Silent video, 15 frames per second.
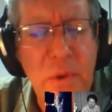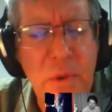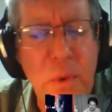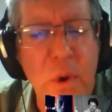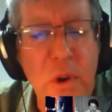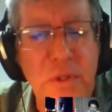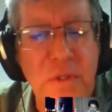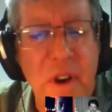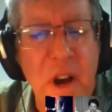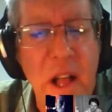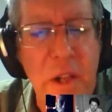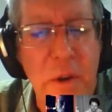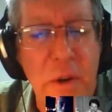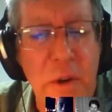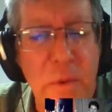through
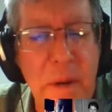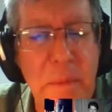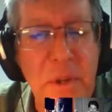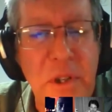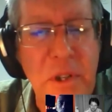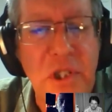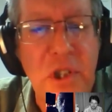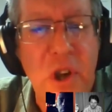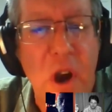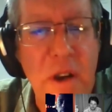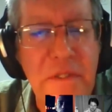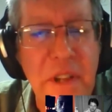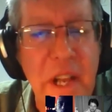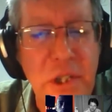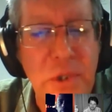ultraviolet and right up into
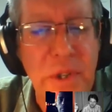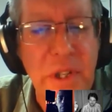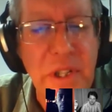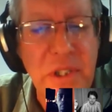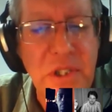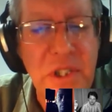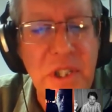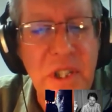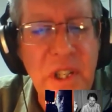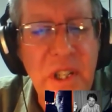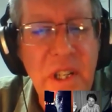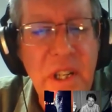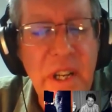soft X-rays.